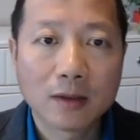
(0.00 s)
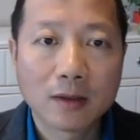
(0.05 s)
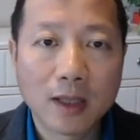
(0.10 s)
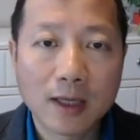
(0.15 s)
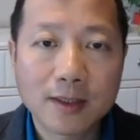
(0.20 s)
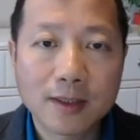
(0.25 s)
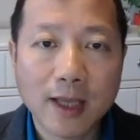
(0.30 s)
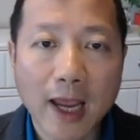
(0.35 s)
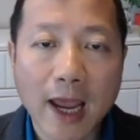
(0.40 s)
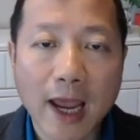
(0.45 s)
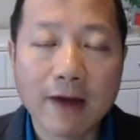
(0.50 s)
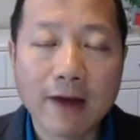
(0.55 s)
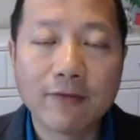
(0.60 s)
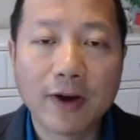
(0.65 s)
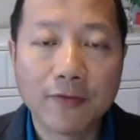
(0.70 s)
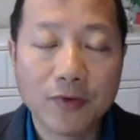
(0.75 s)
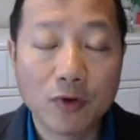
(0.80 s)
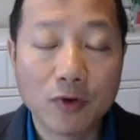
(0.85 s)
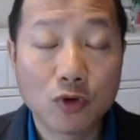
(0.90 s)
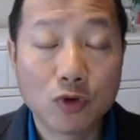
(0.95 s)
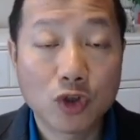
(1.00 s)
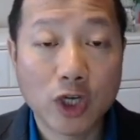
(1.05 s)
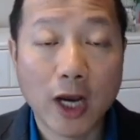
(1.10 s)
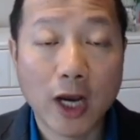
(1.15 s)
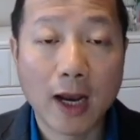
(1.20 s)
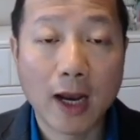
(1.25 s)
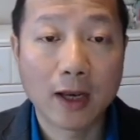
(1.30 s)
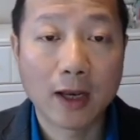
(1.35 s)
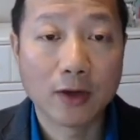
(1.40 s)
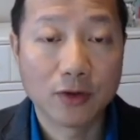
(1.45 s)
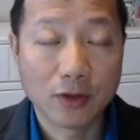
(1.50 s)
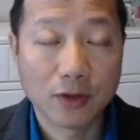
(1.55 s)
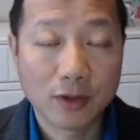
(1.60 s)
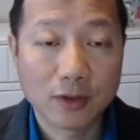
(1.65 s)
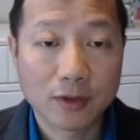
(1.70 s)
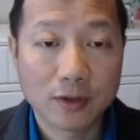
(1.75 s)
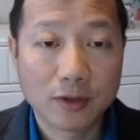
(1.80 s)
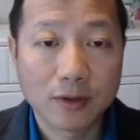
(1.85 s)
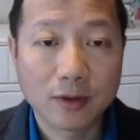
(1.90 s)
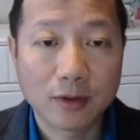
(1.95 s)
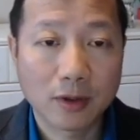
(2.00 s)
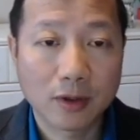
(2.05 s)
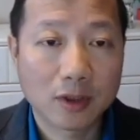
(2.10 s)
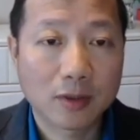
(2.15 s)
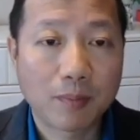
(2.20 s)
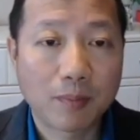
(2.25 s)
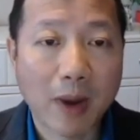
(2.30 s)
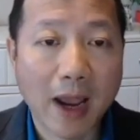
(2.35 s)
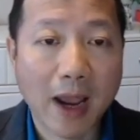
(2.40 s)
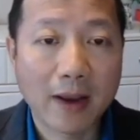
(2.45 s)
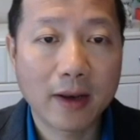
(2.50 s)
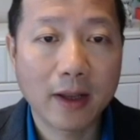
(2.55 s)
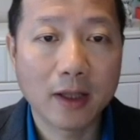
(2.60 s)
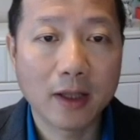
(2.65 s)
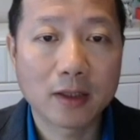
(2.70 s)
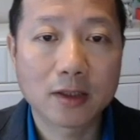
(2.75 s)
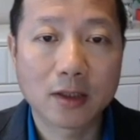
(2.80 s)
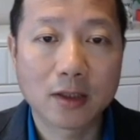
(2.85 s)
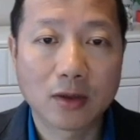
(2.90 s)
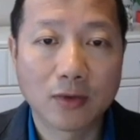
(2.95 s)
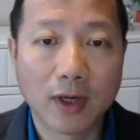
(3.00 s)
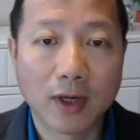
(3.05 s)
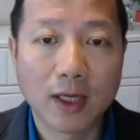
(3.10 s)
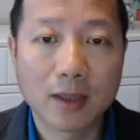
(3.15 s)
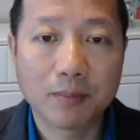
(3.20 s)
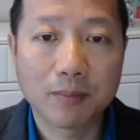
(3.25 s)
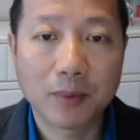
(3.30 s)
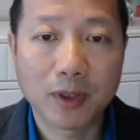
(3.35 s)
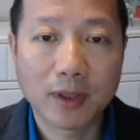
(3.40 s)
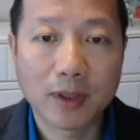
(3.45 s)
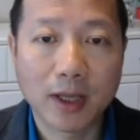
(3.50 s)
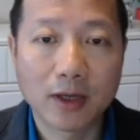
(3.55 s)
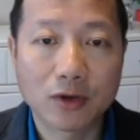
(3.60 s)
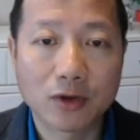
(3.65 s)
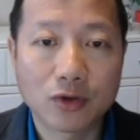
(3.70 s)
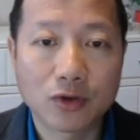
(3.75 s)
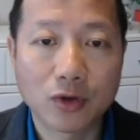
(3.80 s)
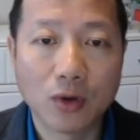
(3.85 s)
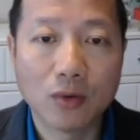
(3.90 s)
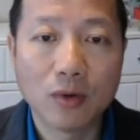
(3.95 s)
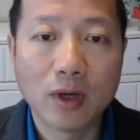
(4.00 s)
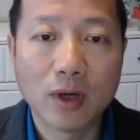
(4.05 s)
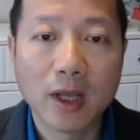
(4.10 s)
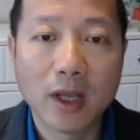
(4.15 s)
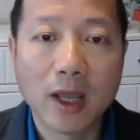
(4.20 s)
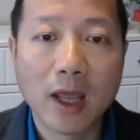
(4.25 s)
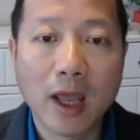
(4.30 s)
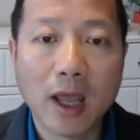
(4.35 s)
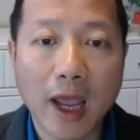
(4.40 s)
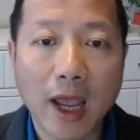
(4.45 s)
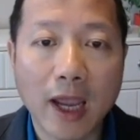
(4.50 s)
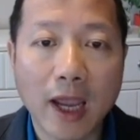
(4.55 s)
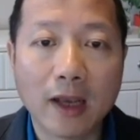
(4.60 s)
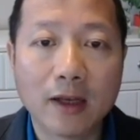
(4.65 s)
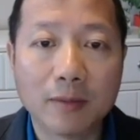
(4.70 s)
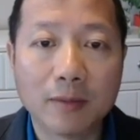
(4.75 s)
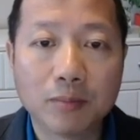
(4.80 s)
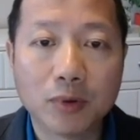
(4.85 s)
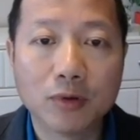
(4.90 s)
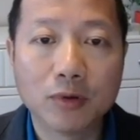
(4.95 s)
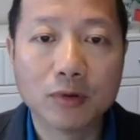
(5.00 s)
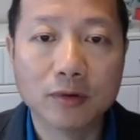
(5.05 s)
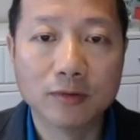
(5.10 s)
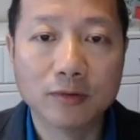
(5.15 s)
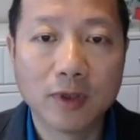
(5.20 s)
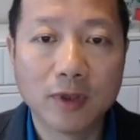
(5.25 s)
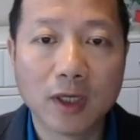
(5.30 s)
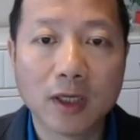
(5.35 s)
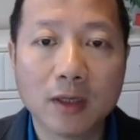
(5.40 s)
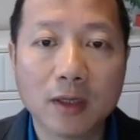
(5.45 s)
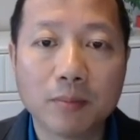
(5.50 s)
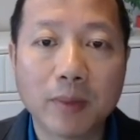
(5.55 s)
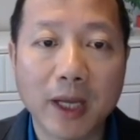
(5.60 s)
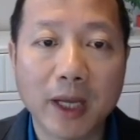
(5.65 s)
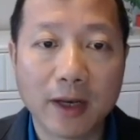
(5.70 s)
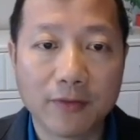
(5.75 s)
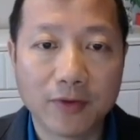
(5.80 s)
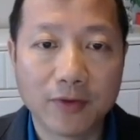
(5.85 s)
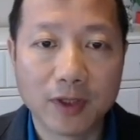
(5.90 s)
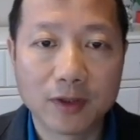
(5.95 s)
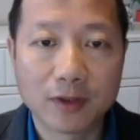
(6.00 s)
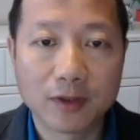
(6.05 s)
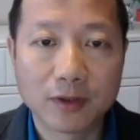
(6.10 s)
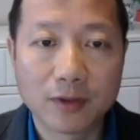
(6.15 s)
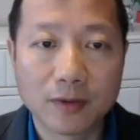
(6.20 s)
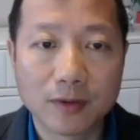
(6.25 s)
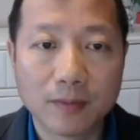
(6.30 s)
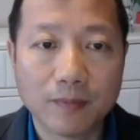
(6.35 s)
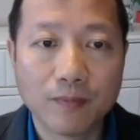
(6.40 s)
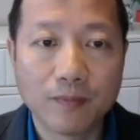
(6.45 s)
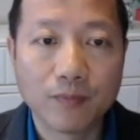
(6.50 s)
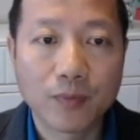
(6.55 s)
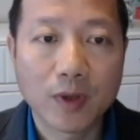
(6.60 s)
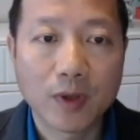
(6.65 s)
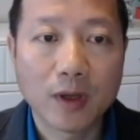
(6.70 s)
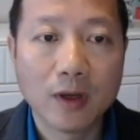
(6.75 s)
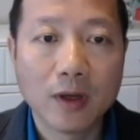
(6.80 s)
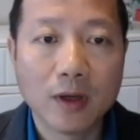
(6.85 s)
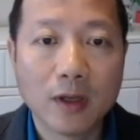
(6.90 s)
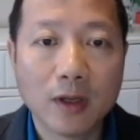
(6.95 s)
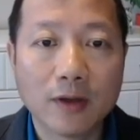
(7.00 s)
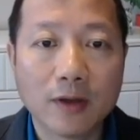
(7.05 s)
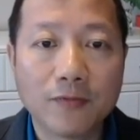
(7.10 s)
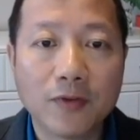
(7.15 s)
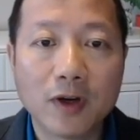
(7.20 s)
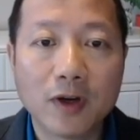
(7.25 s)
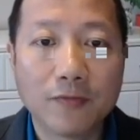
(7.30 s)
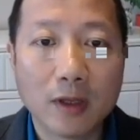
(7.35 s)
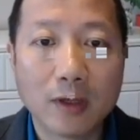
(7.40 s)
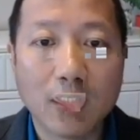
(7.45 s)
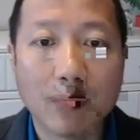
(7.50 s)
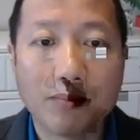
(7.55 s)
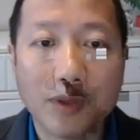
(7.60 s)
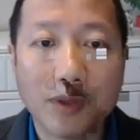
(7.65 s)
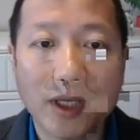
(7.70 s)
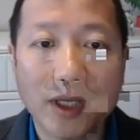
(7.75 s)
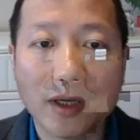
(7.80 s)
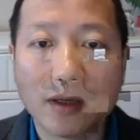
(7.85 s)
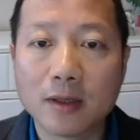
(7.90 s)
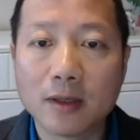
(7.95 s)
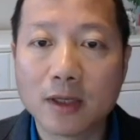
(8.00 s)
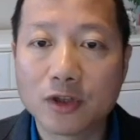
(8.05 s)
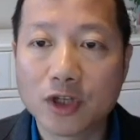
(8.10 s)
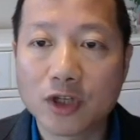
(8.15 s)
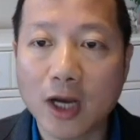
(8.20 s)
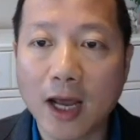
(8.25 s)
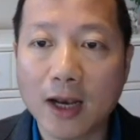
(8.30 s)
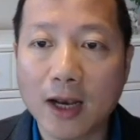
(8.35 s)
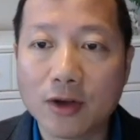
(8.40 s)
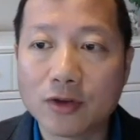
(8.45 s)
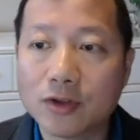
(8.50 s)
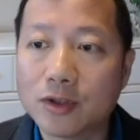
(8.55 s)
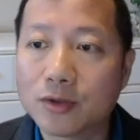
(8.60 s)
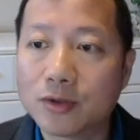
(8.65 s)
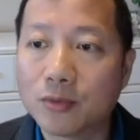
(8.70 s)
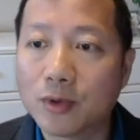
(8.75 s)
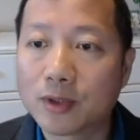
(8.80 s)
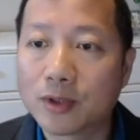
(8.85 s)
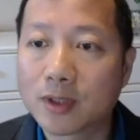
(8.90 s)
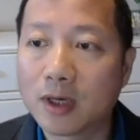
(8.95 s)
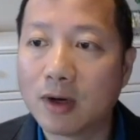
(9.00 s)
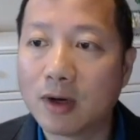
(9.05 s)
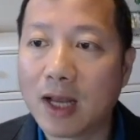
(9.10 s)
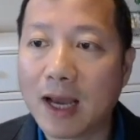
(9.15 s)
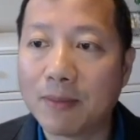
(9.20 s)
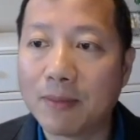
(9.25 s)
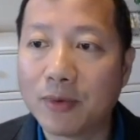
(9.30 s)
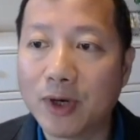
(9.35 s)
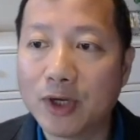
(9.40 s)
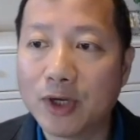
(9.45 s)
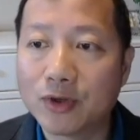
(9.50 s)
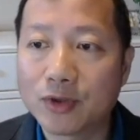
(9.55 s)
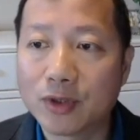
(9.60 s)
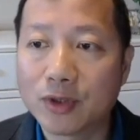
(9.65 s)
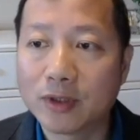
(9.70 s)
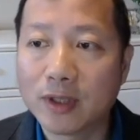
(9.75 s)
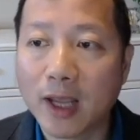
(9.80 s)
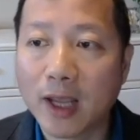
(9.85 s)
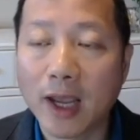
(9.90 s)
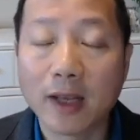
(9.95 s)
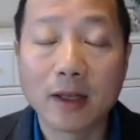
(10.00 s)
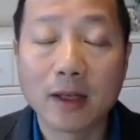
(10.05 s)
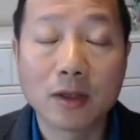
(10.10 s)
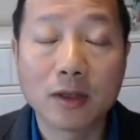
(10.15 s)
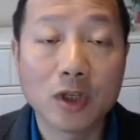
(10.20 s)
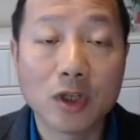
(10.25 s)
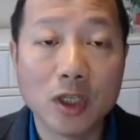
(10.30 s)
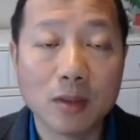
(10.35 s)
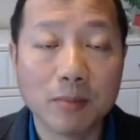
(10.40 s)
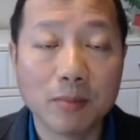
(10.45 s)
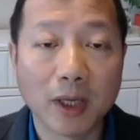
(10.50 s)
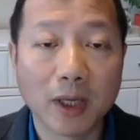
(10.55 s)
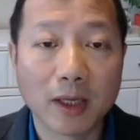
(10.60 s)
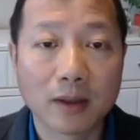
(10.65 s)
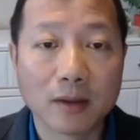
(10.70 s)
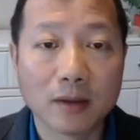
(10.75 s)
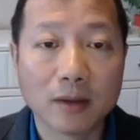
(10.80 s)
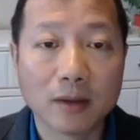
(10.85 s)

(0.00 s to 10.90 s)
does have a few challenges, despite its great potential and proved benefits. The first being the challenges with collaboration and teaming.